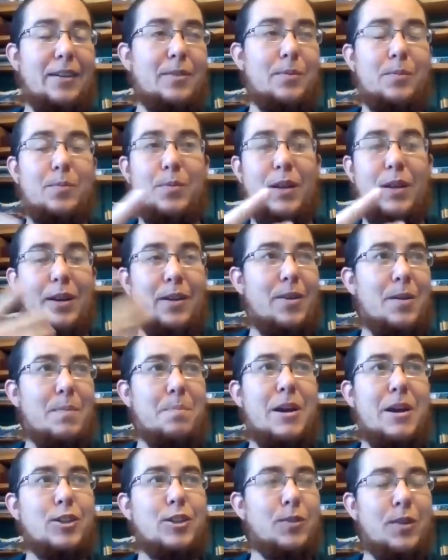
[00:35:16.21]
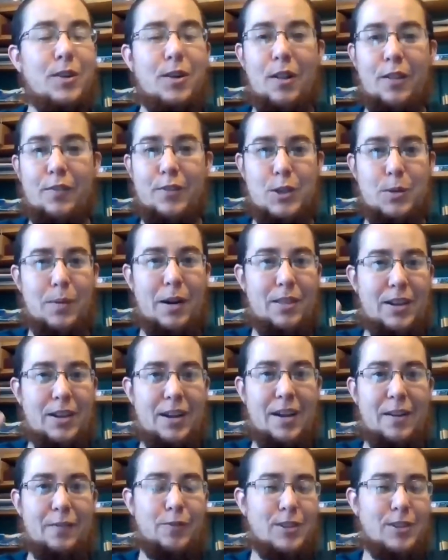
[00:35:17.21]
I can picture it, all of us around the
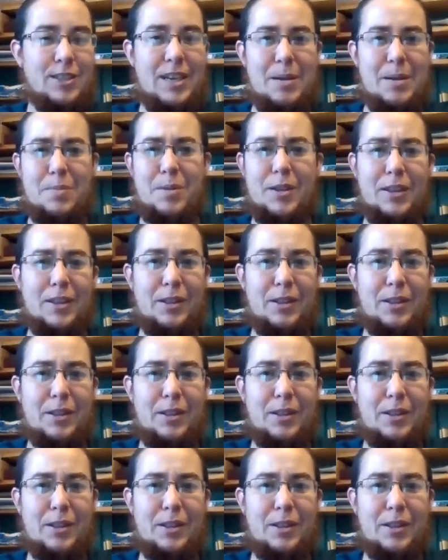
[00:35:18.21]
conference table.